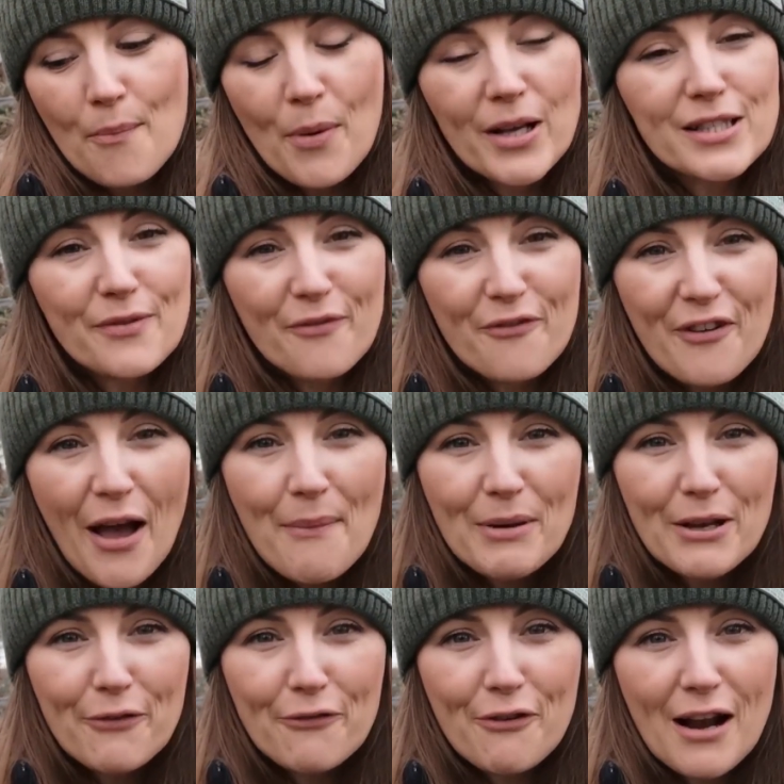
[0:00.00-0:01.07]
by some
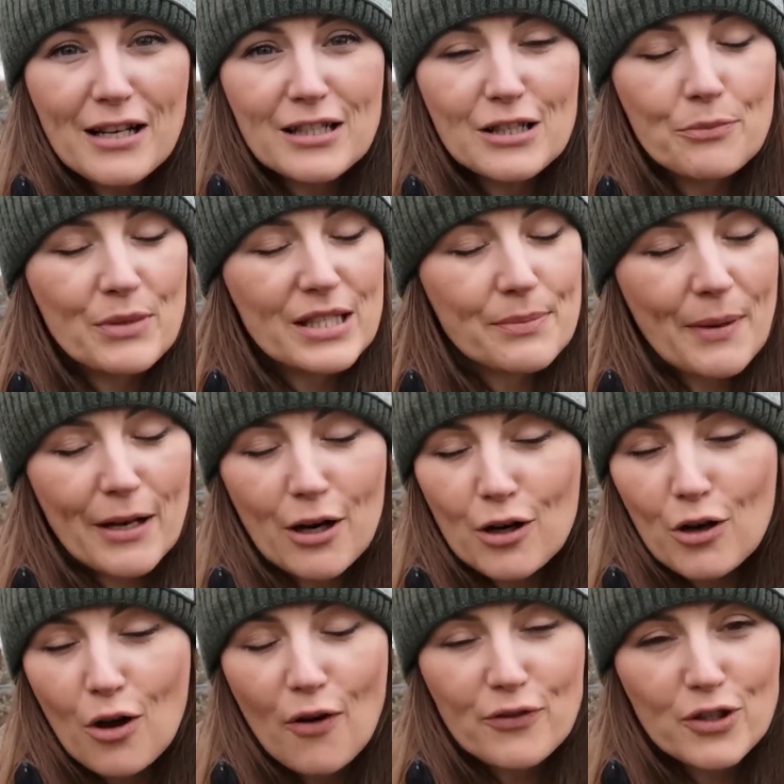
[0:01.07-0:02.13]
family friends, and we spent a
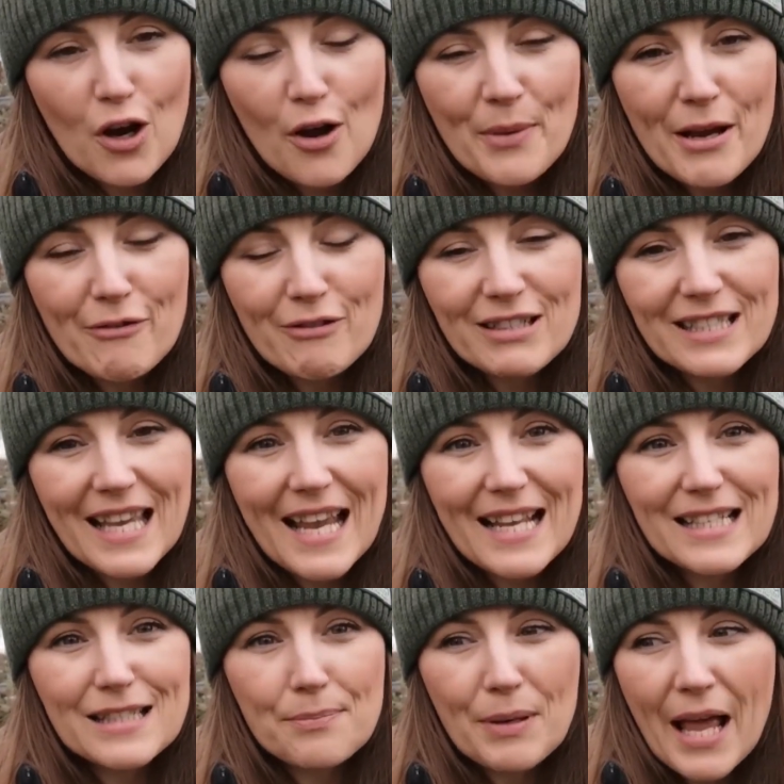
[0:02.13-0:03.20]
lot of time here as
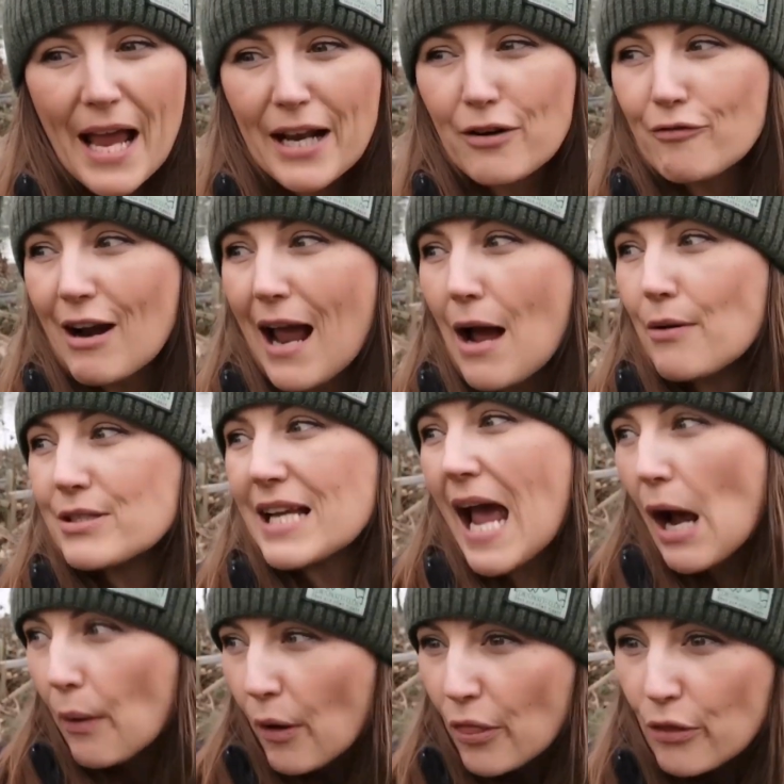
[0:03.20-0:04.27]
kids playing around
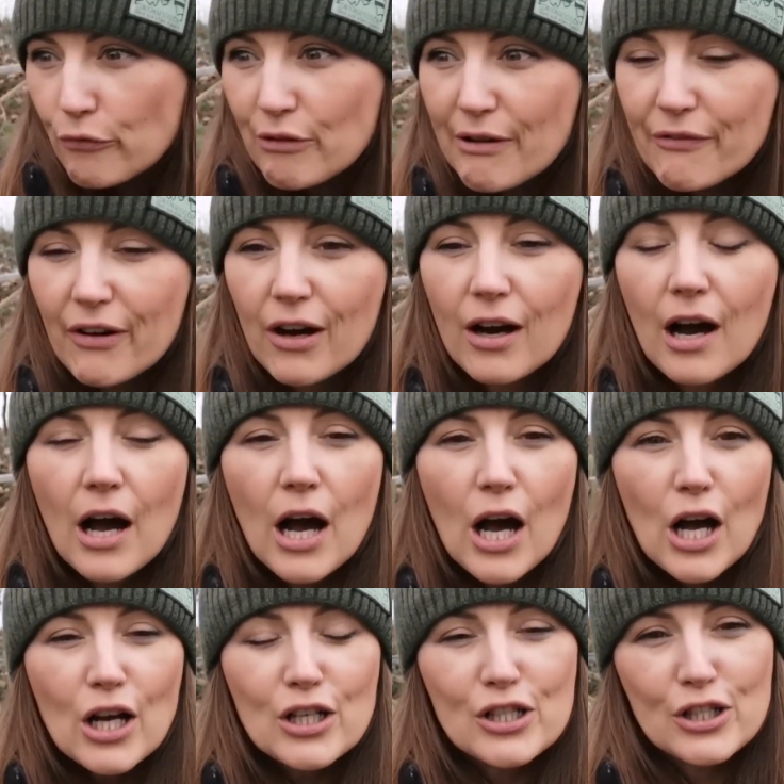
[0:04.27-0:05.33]
out on the river.
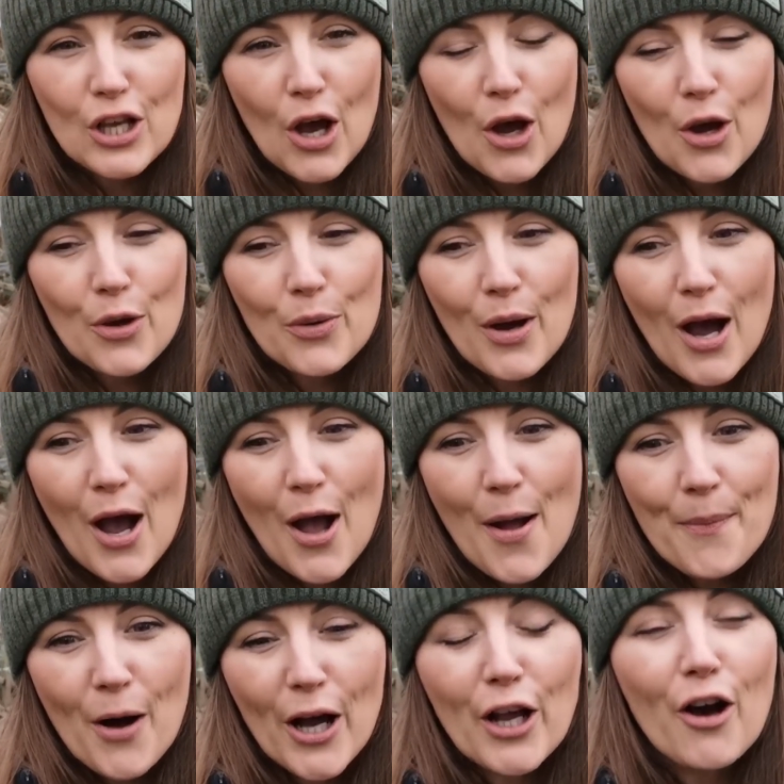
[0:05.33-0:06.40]
So
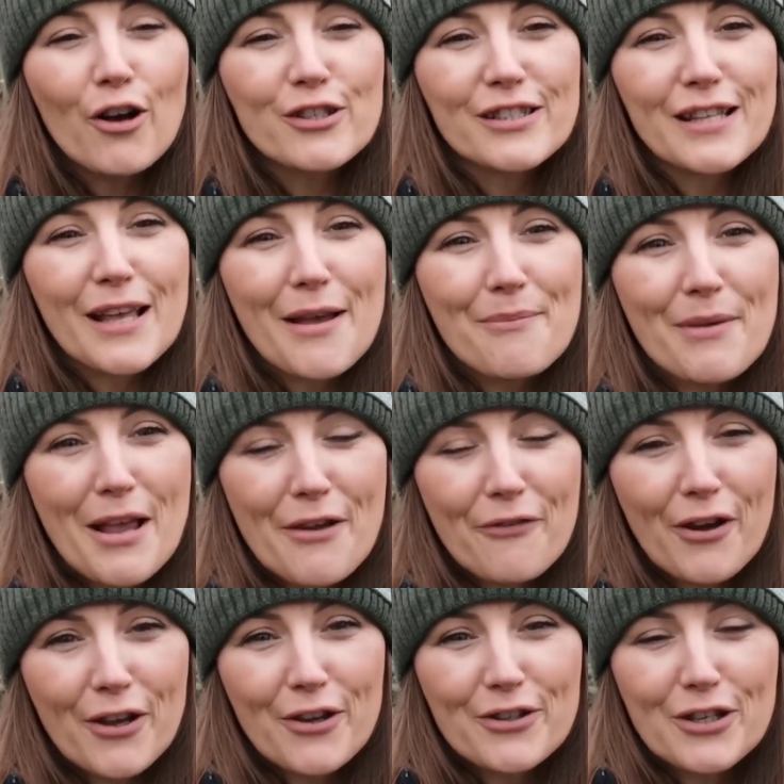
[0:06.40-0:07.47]
I asked them
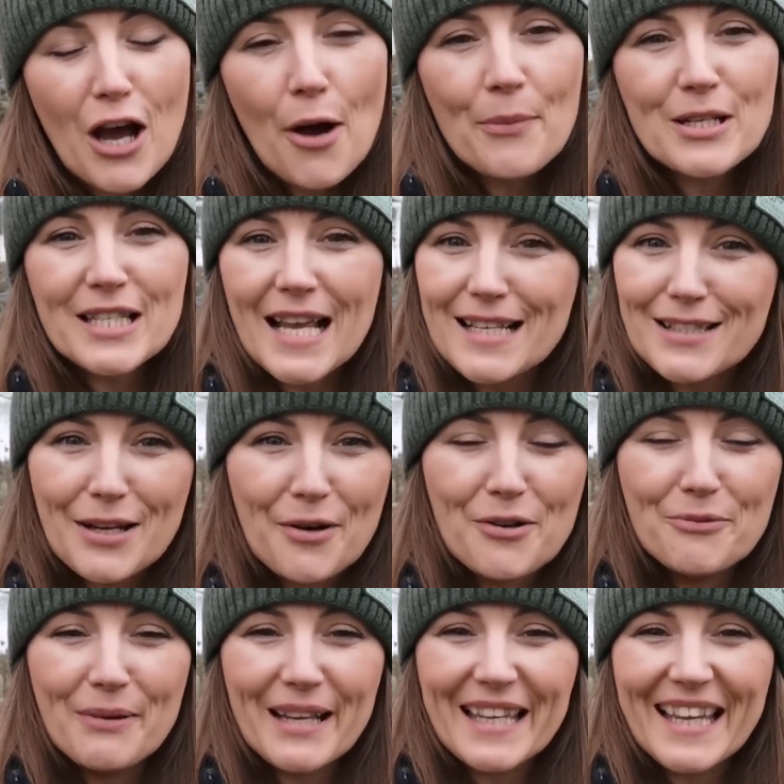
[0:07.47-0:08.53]
if I could come and test out
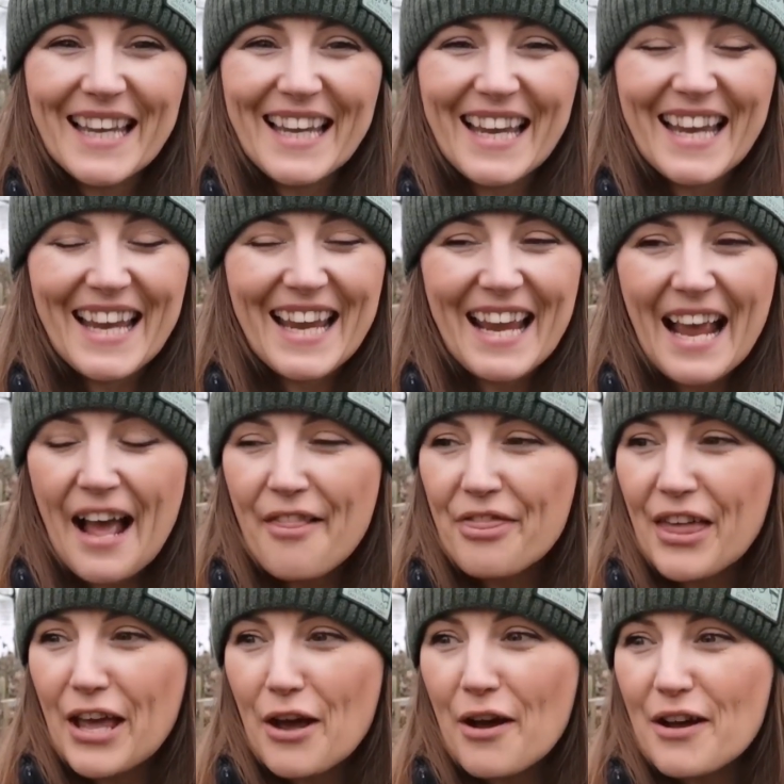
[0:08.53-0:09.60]
all my gear here,
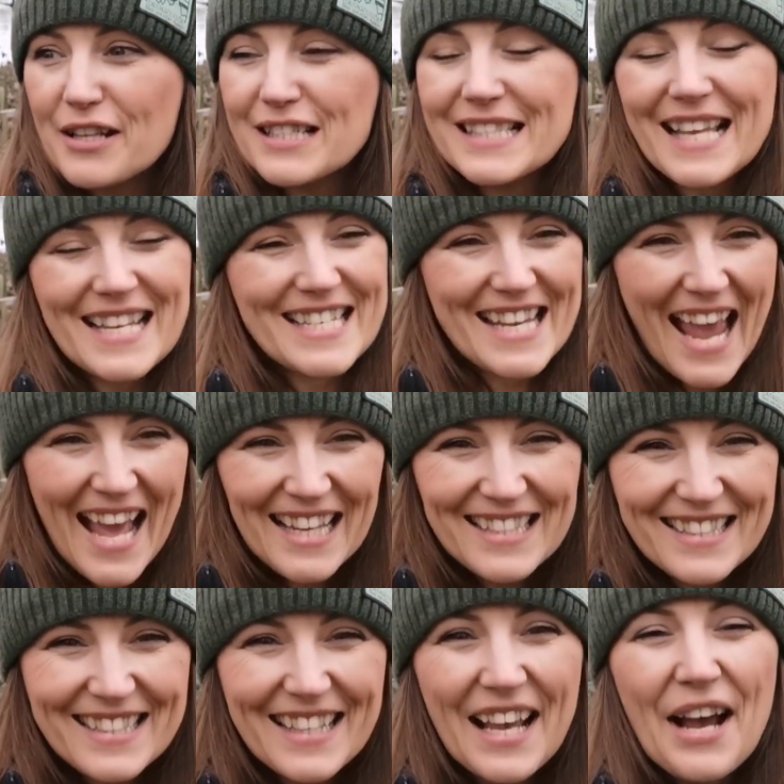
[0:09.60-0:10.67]
and they said
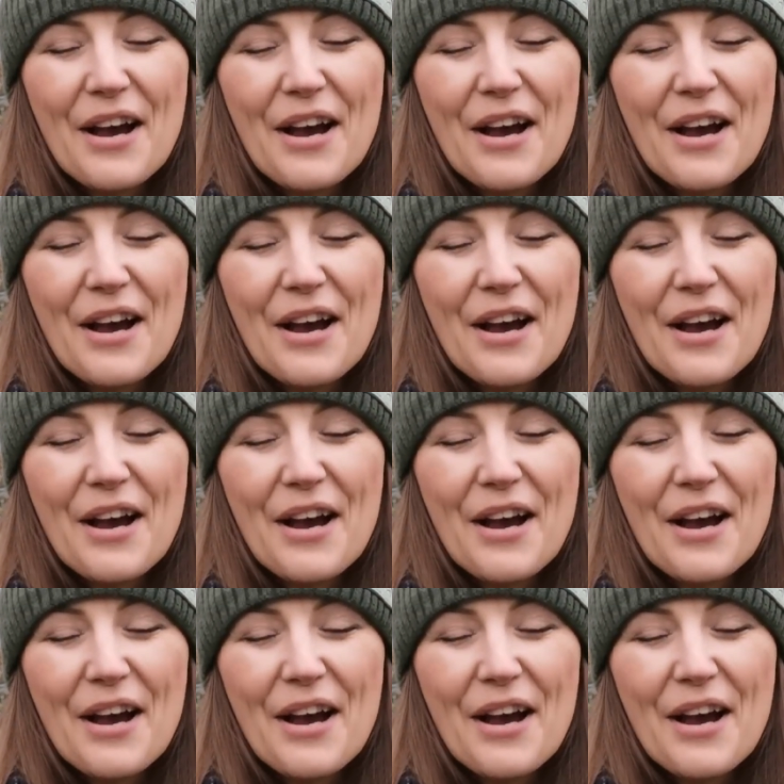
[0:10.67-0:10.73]
yes,